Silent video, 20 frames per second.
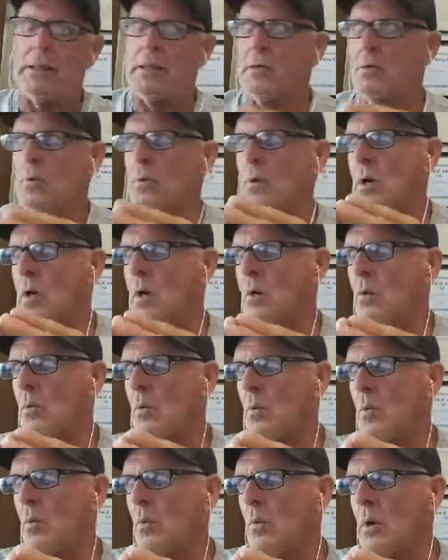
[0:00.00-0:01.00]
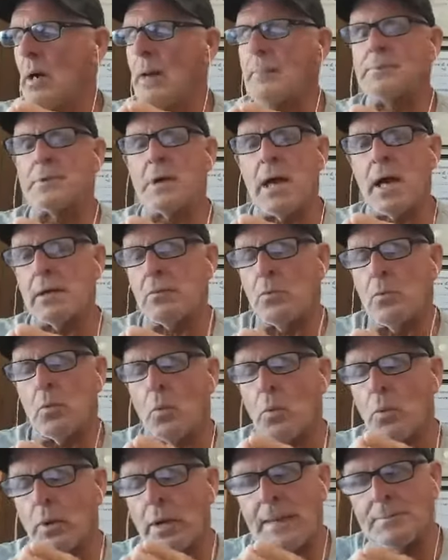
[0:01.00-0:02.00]
Well,
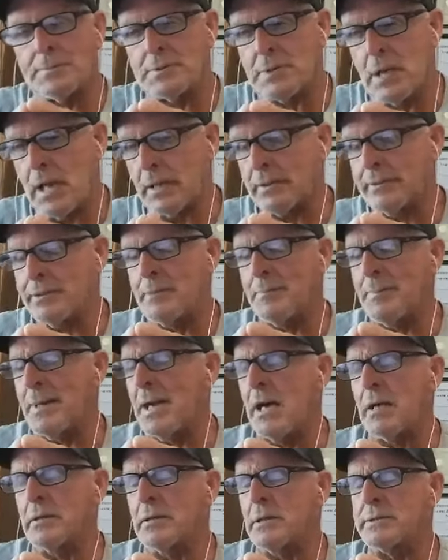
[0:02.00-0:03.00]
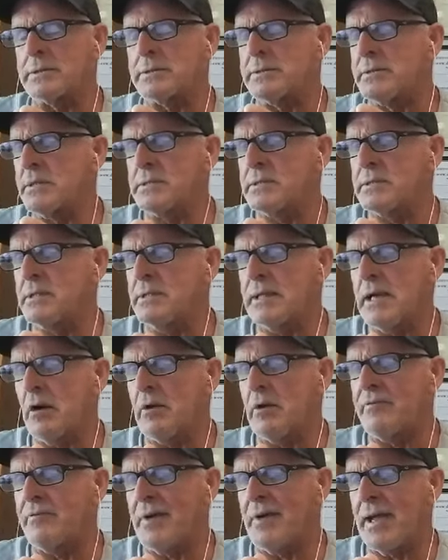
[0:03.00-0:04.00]
when I'm talking about a
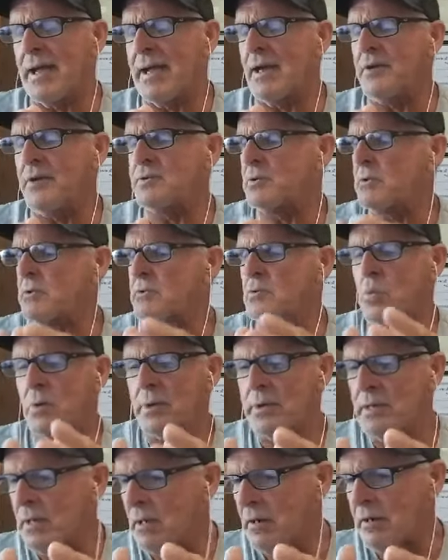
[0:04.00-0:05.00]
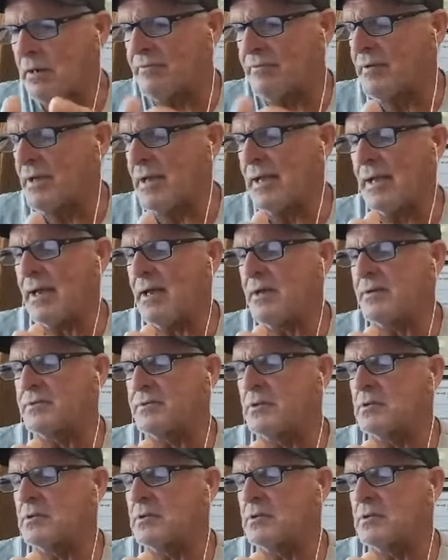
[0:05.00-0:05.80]
16-hour fast or a 20-hour fast,